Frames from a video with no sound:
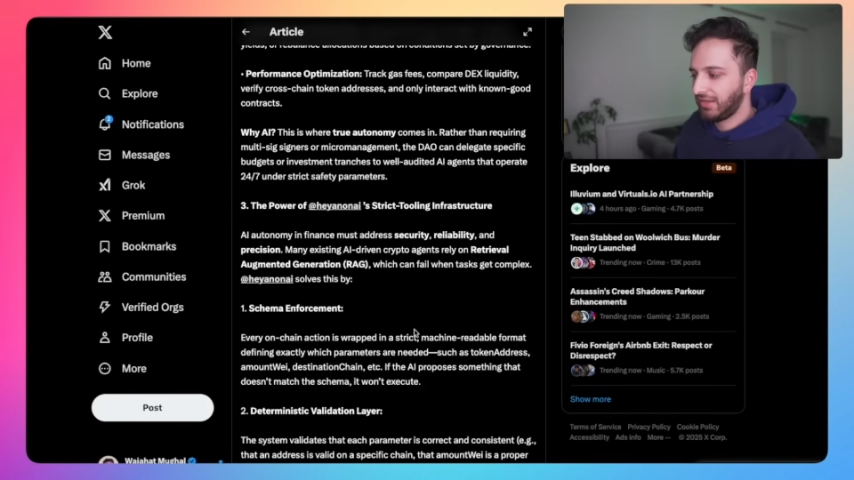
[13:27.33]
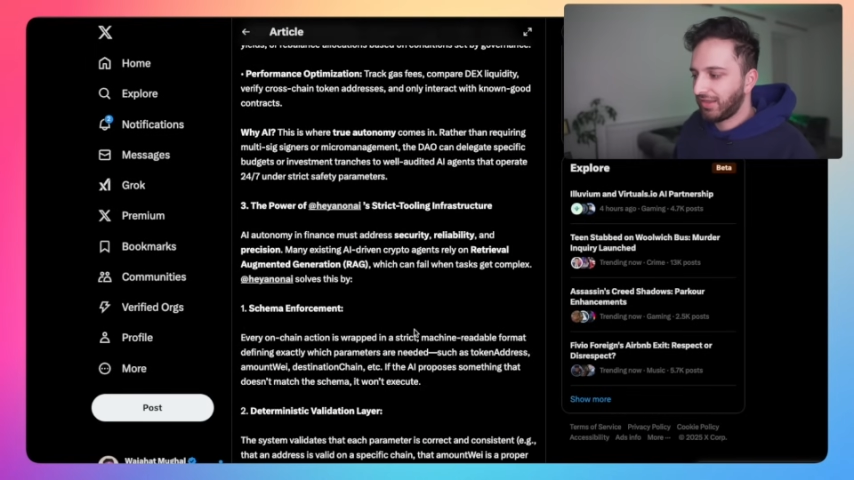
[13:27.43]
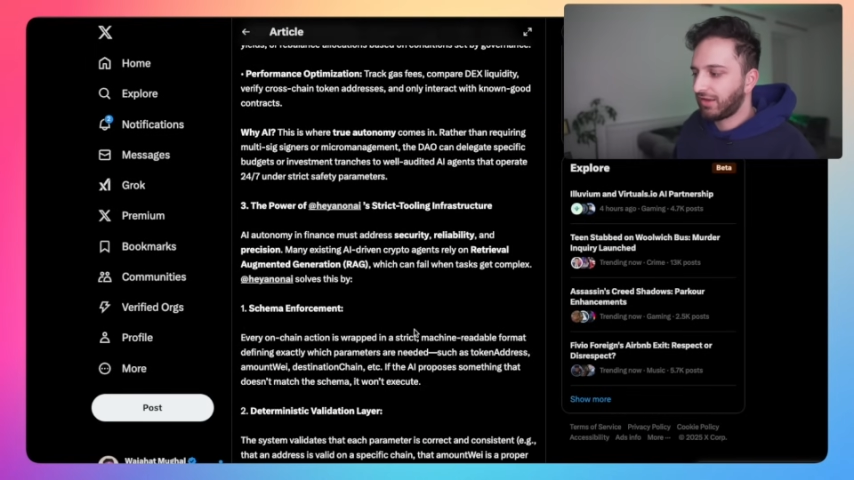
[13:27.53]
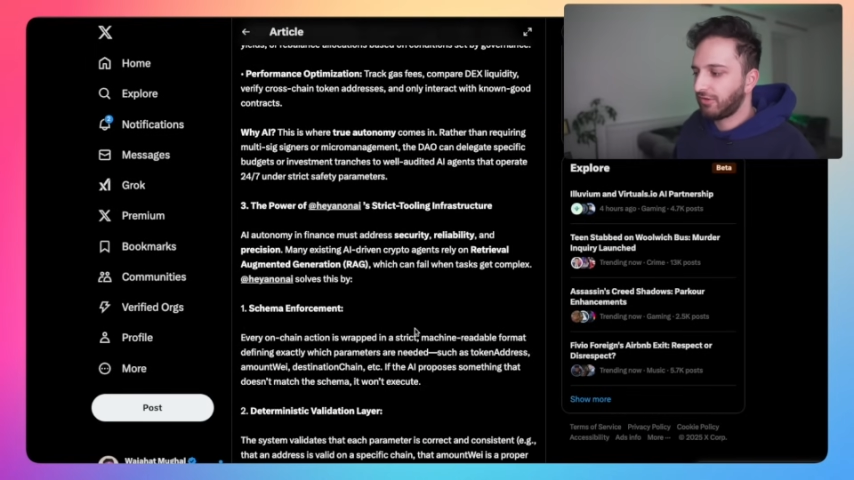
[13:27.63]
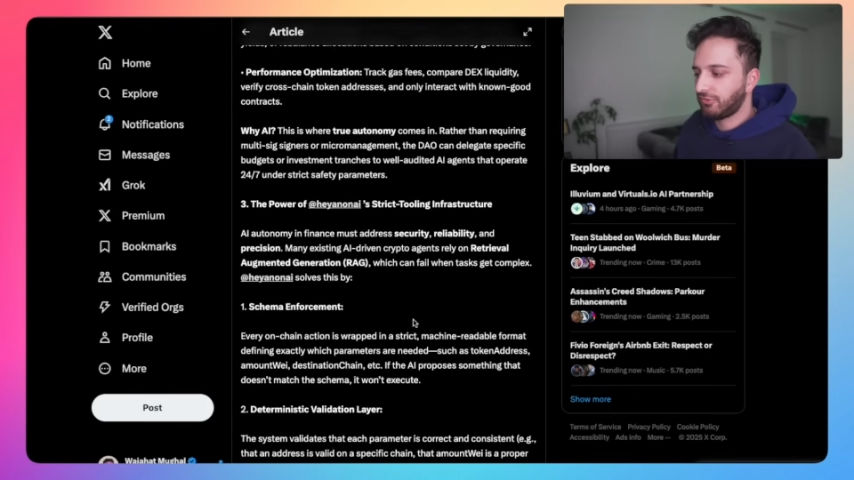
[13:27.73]

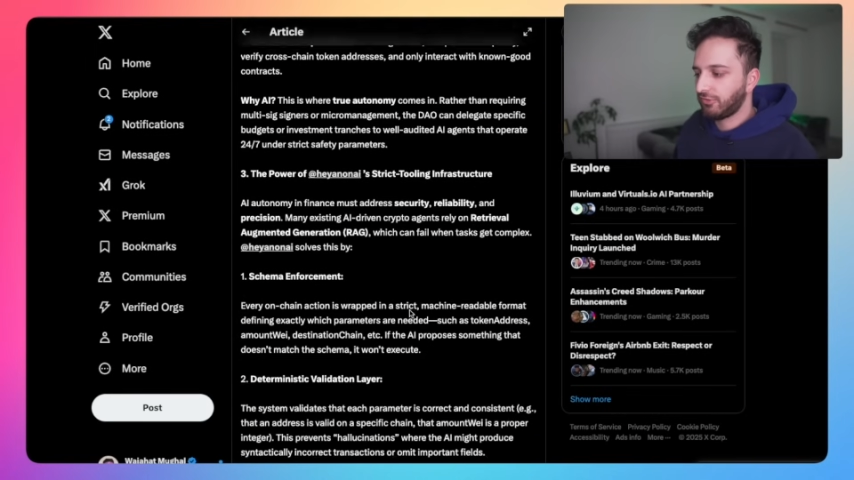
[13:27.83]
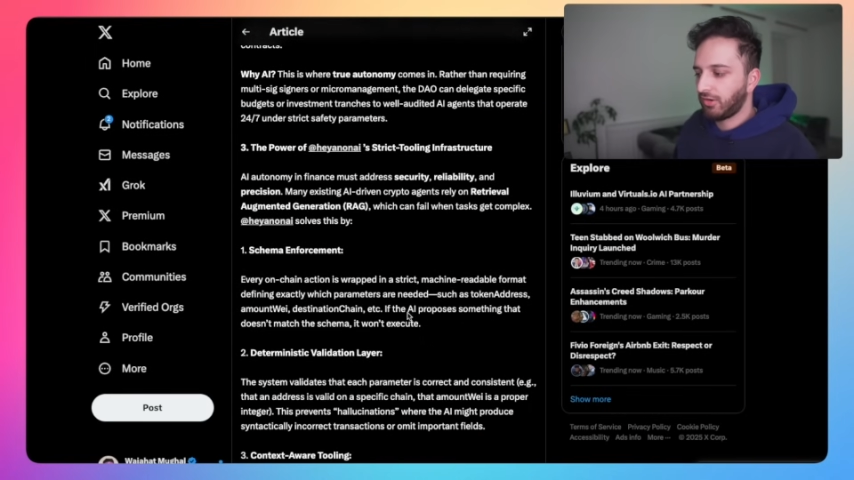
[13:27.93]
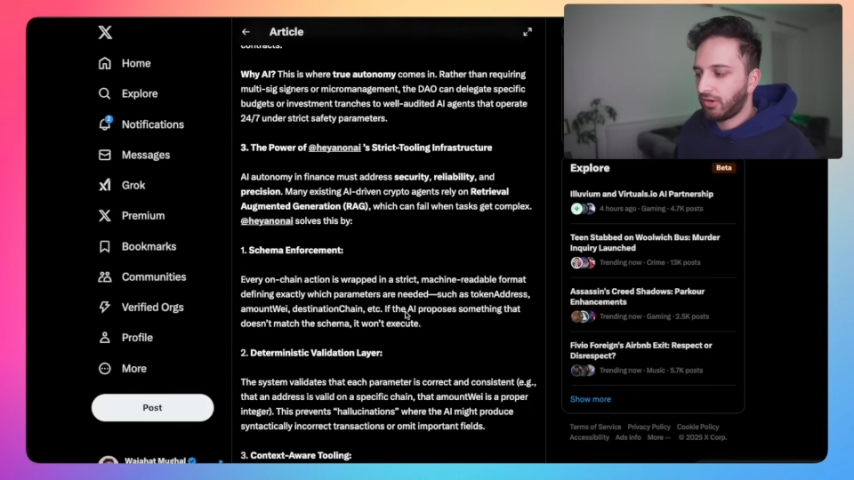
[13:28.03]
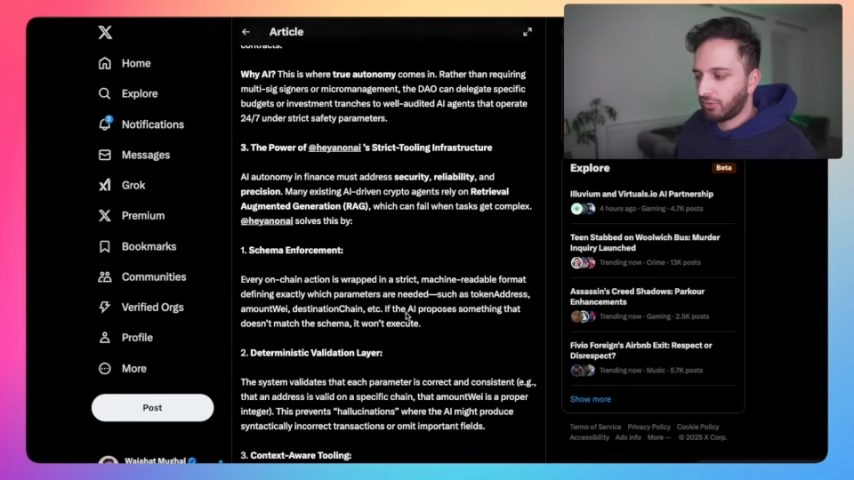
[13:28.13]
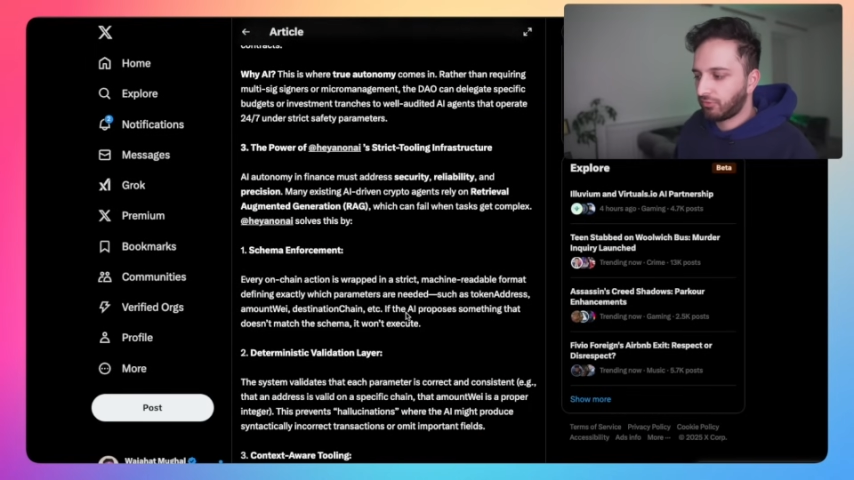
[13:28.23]
that can do
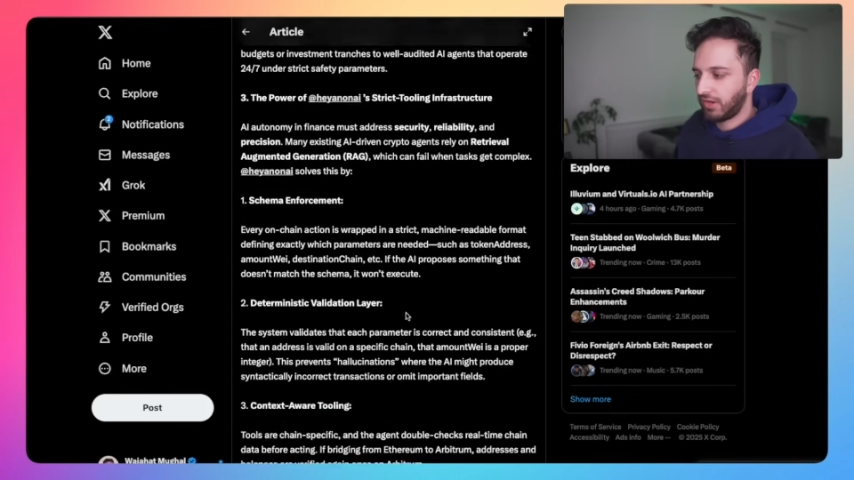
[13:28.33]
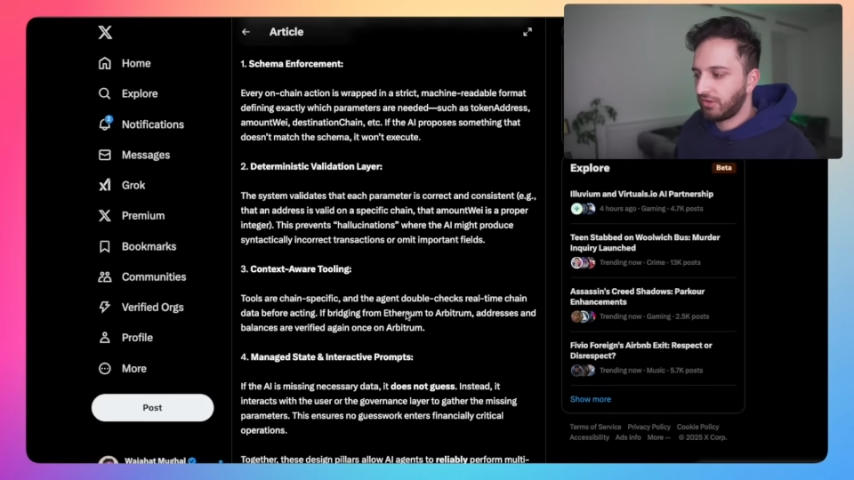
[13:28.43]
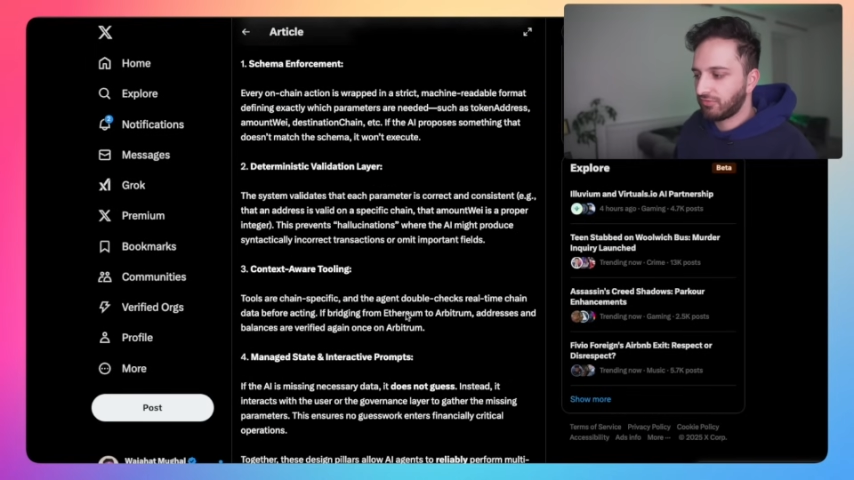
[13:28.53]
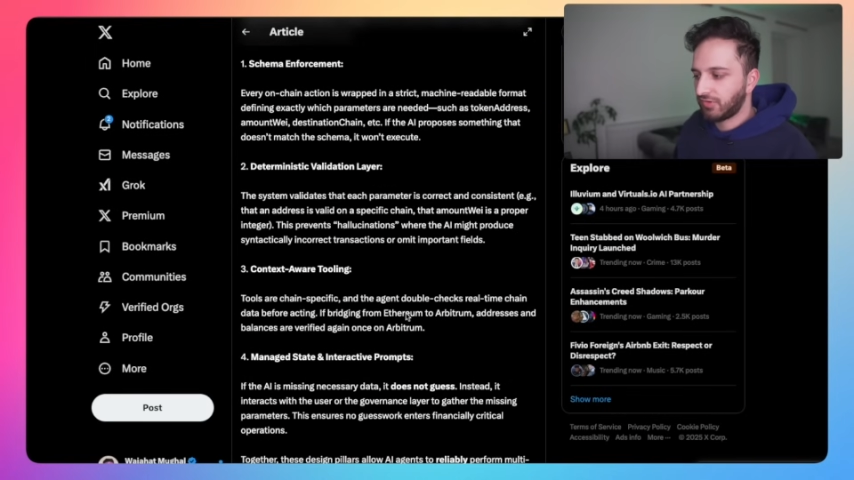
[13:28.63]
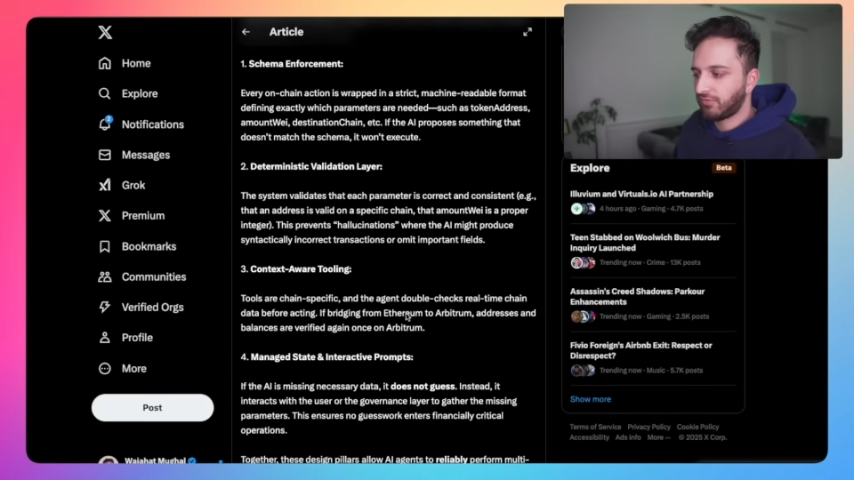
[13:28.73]
a whole range of